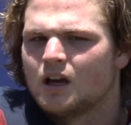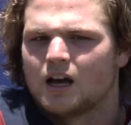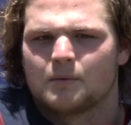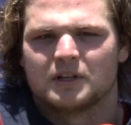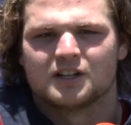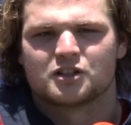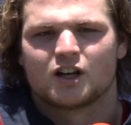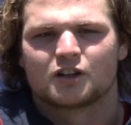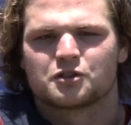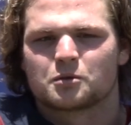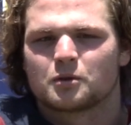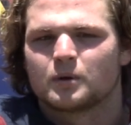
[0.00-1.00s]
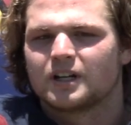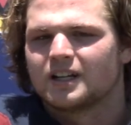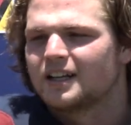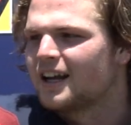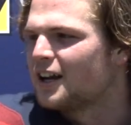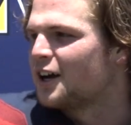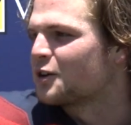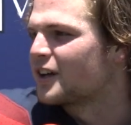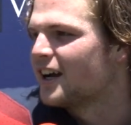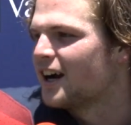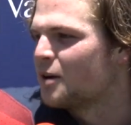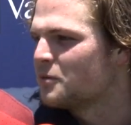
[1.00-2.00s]
I mean, as long as we're winning, I don't
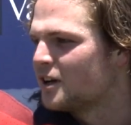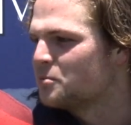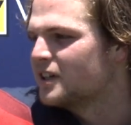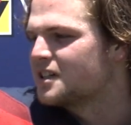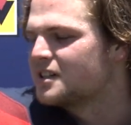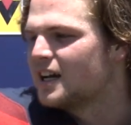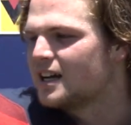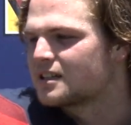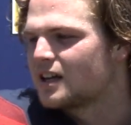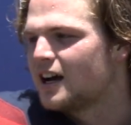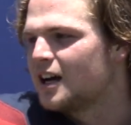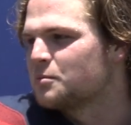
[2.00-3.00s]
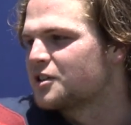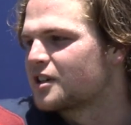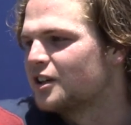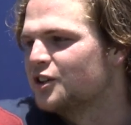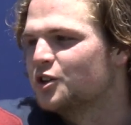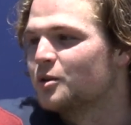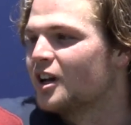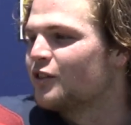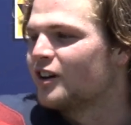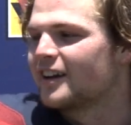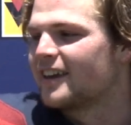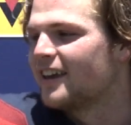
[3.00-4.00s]
care. I'm not a big stats guy. I'm just going to do
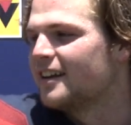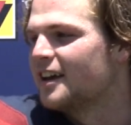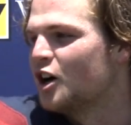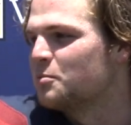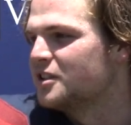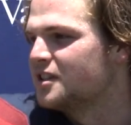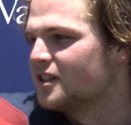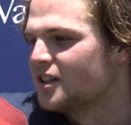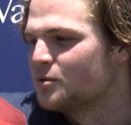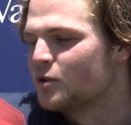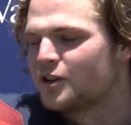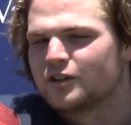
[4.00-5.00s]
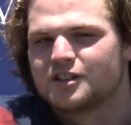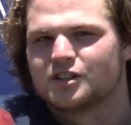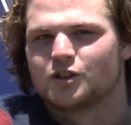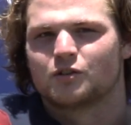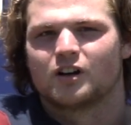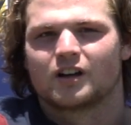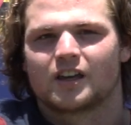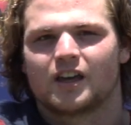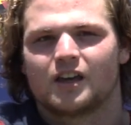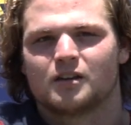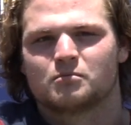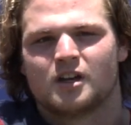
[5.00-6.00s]
whatever I can to help the team, whether it's in the run
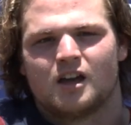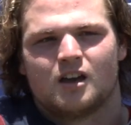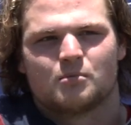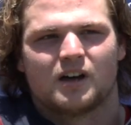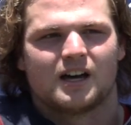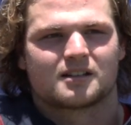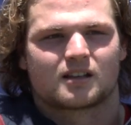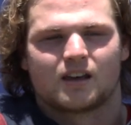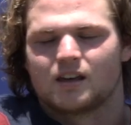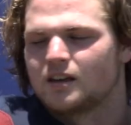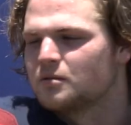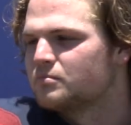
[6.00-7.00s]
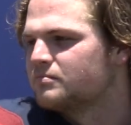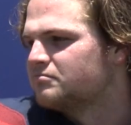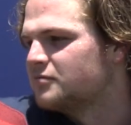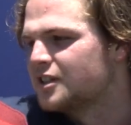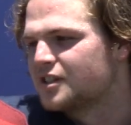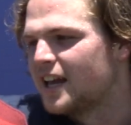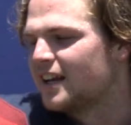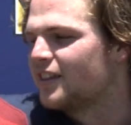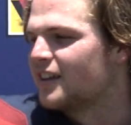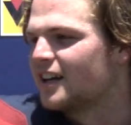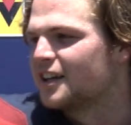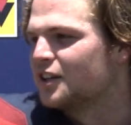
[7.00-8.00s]
game, pass game, just
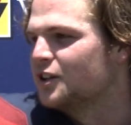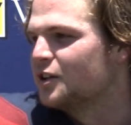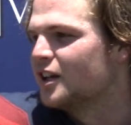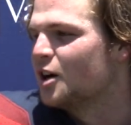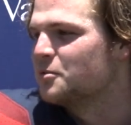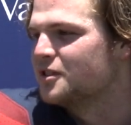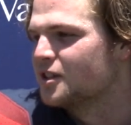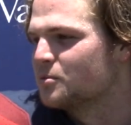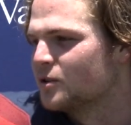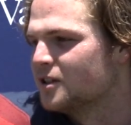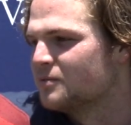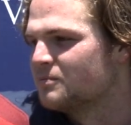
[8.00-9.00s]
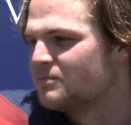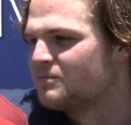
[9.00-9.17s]
anything I can do to help the team win.